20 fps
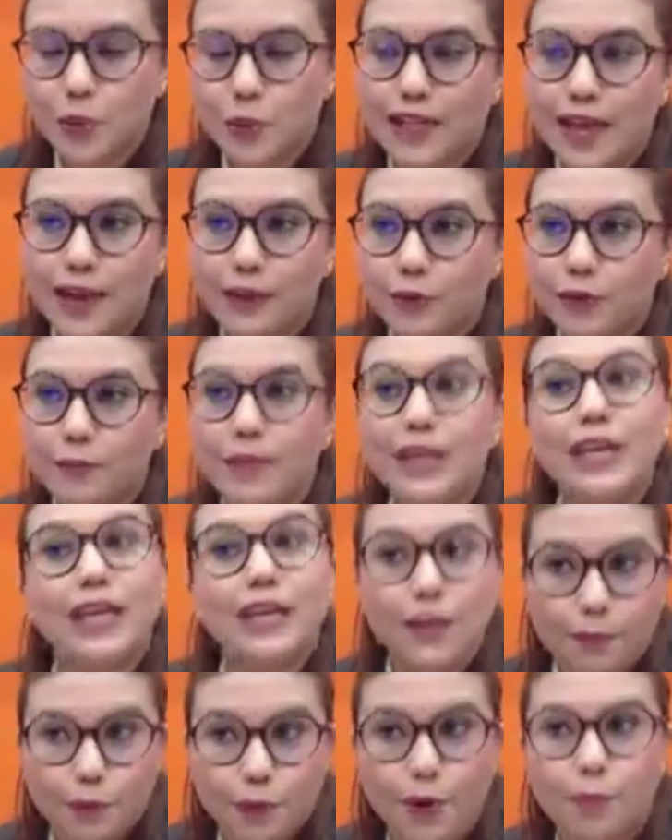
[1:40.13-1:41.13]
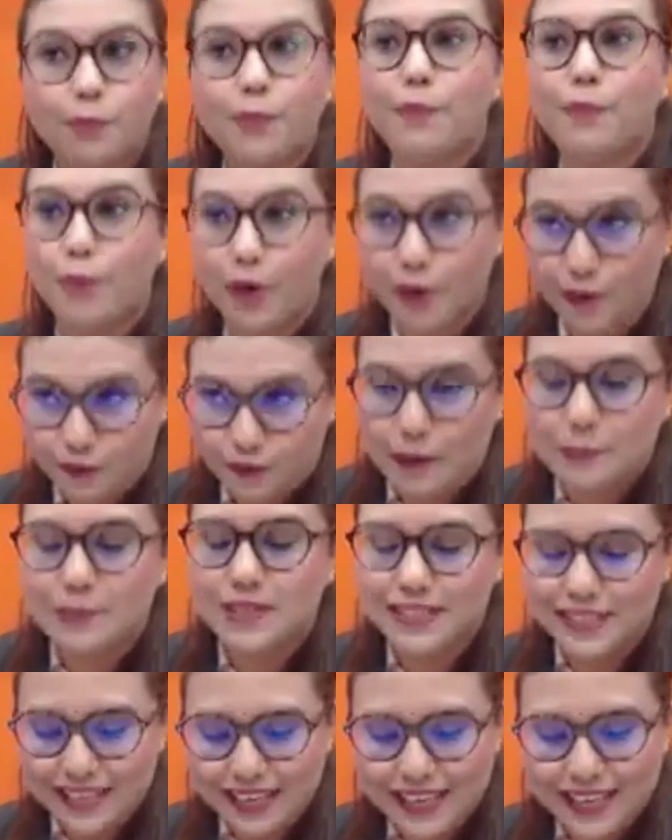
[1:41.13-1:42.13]
so that will be inappropriate
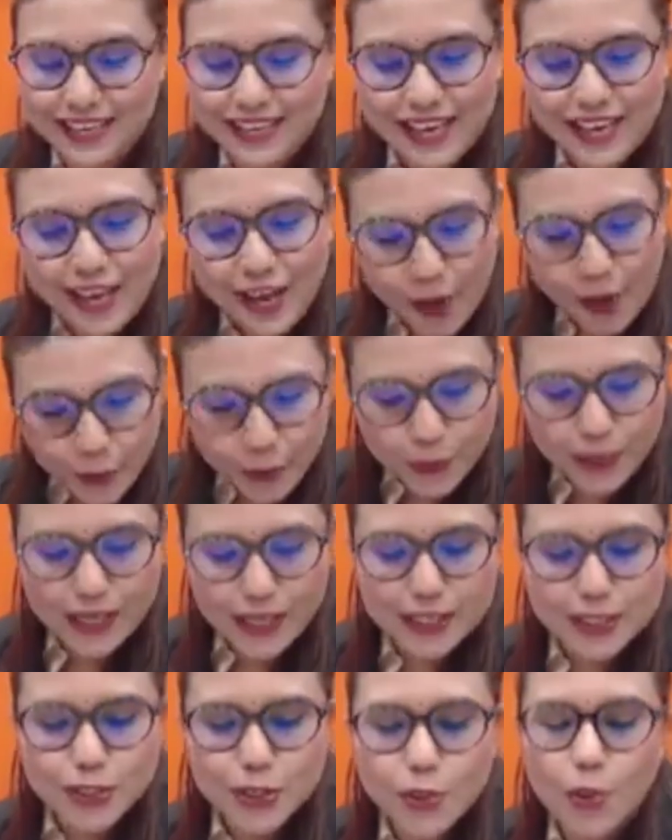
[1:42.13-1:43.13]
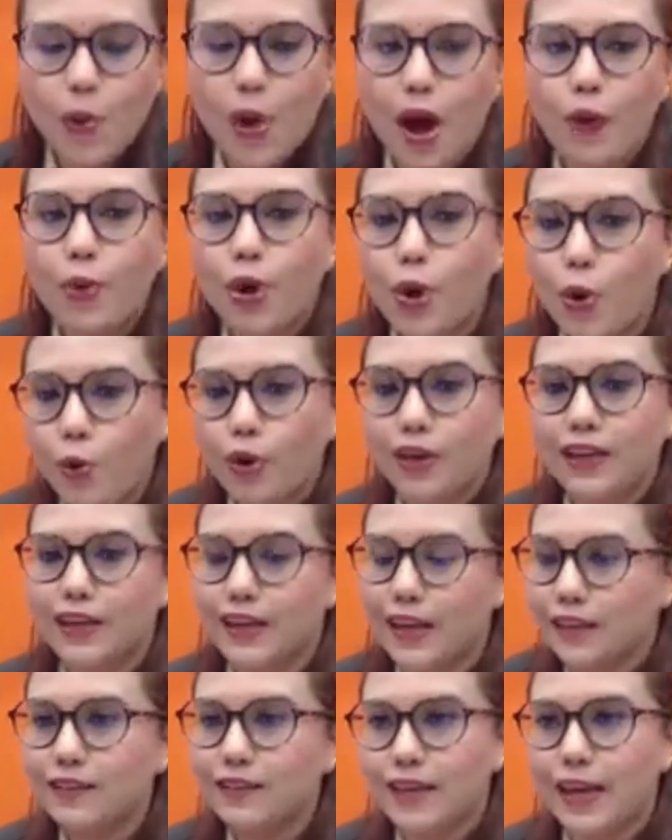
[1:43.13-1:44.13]
polypharmacy. Okay, so our goal in
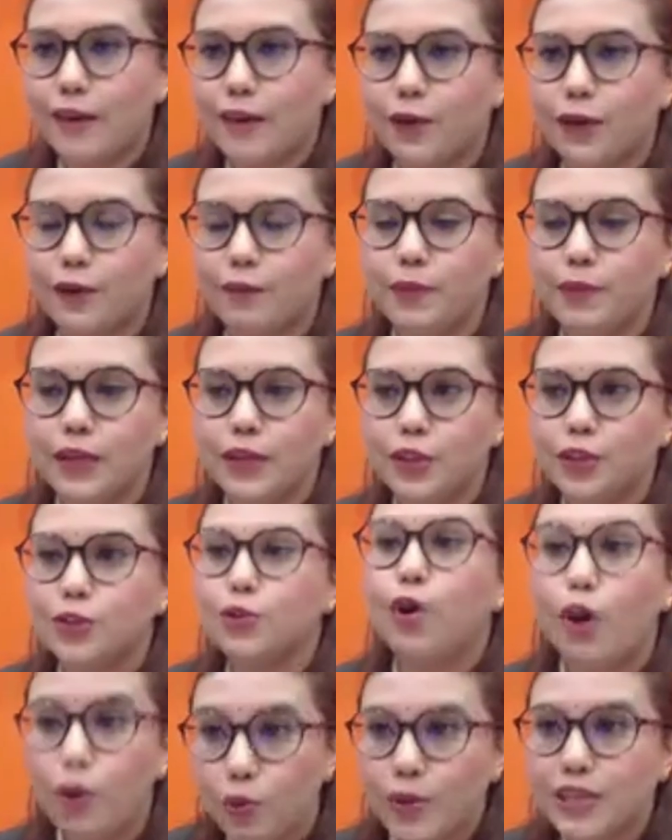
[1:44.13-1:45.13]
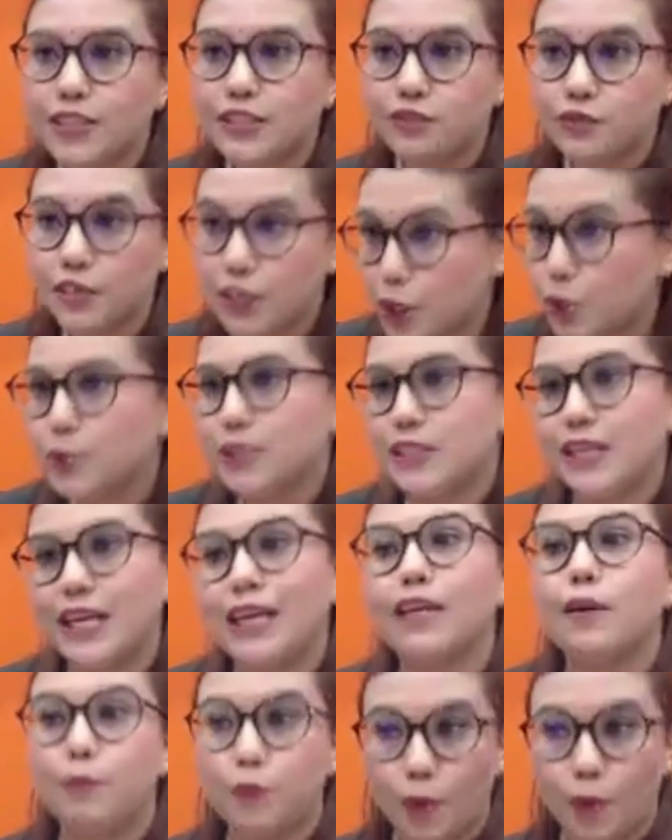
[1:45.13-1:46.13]
healthcare will be to always reduce
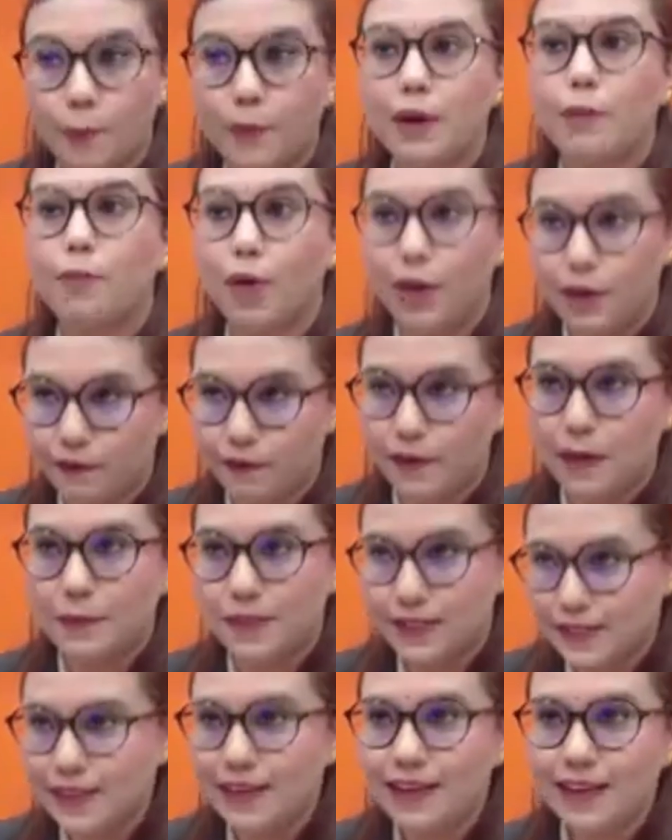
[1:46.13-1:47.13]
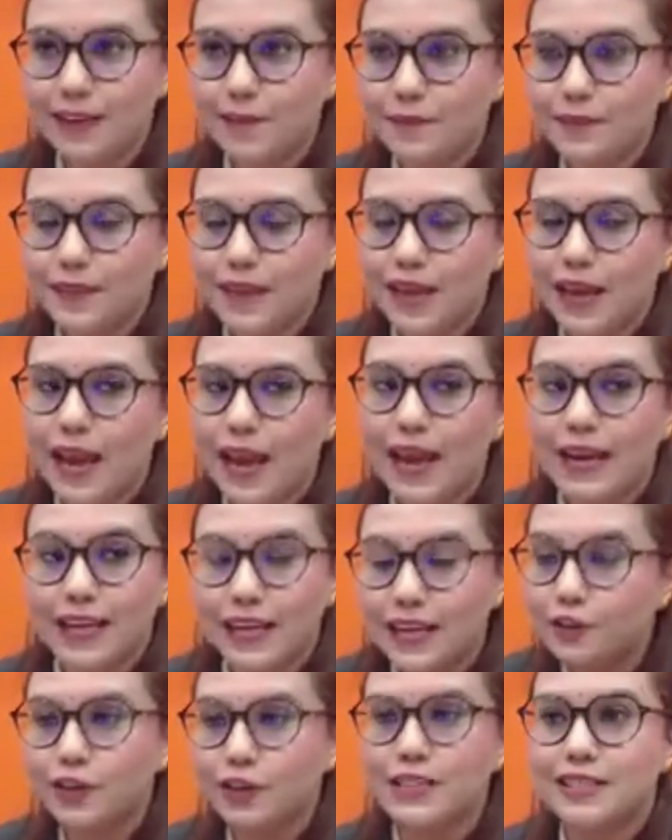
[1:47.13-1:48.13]
inappropriate polypharmacy and
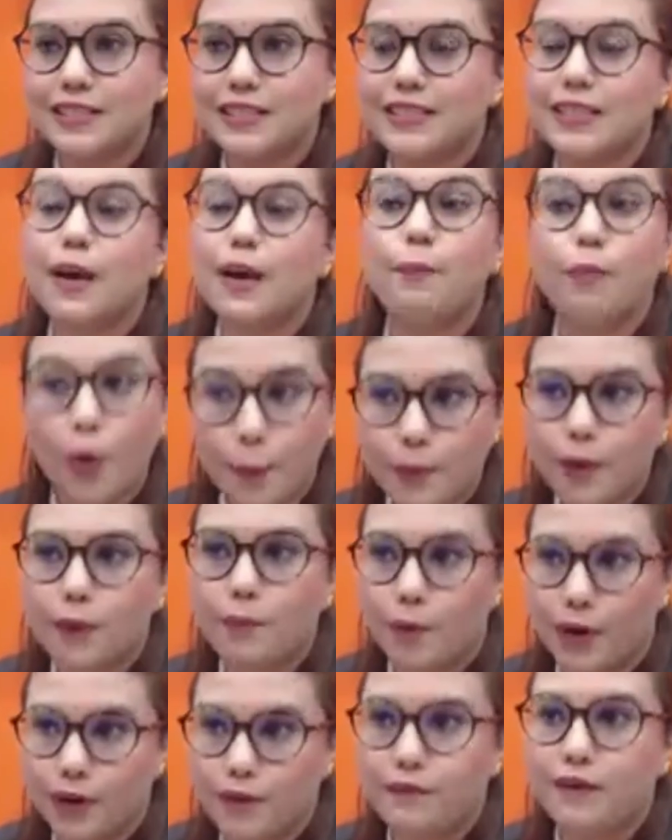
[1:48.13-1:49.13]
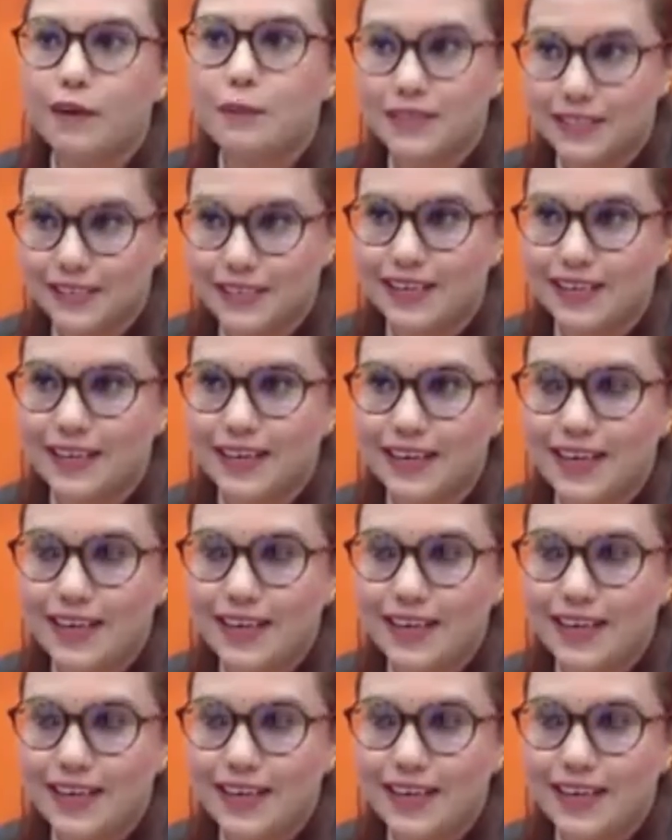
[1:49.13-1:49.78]
increase the appropriate polypharmacy.